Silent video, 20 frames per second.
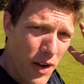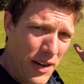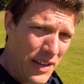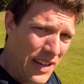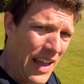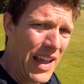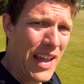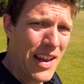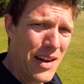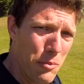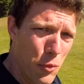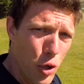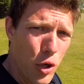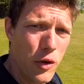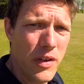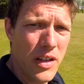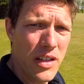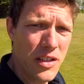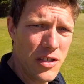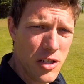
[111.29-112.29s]
I can
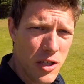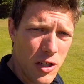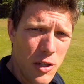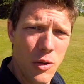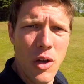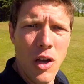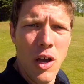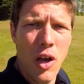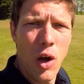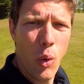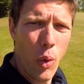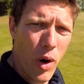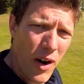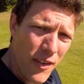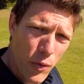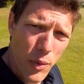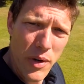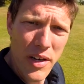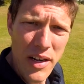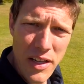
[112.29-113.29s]
move it to
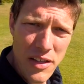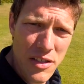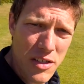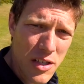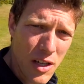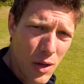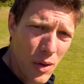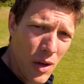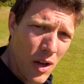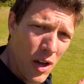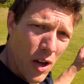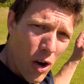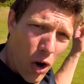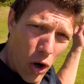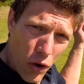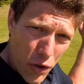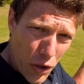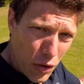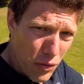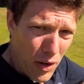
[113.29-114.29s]
wherever we need to
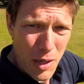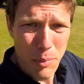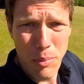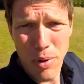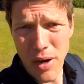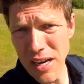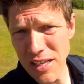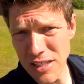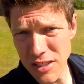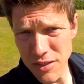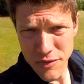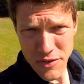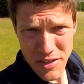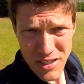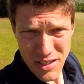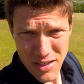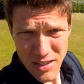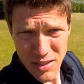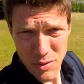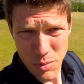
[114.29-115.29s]
on the great practice
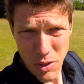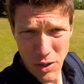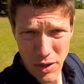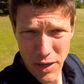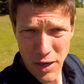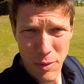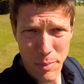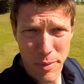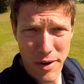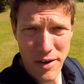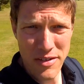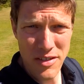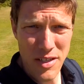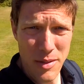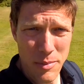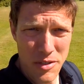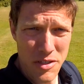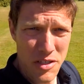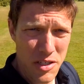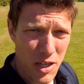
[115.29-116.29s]
facilities we've got here at Bury St
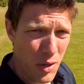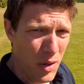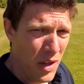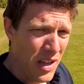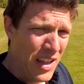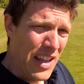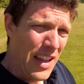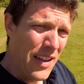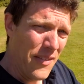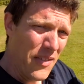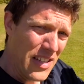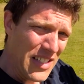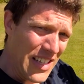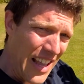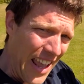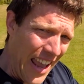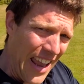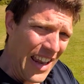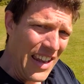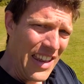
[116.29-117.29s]
Edmunds. So if there's
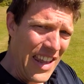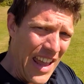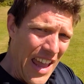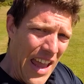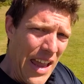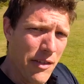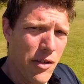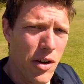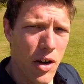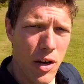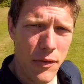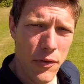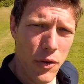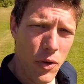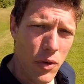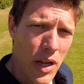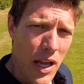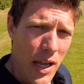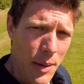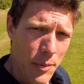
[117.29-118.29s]
any area of
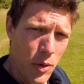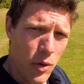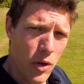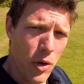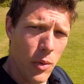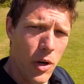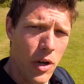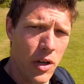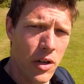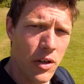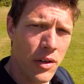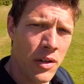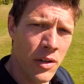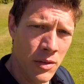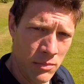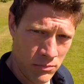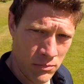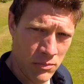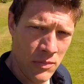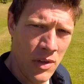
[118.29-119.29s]
your game you want to work on,
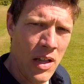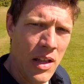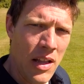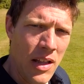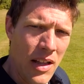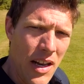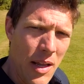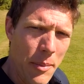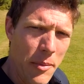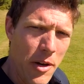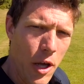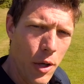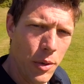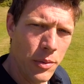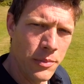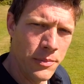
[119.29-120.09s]
let me know.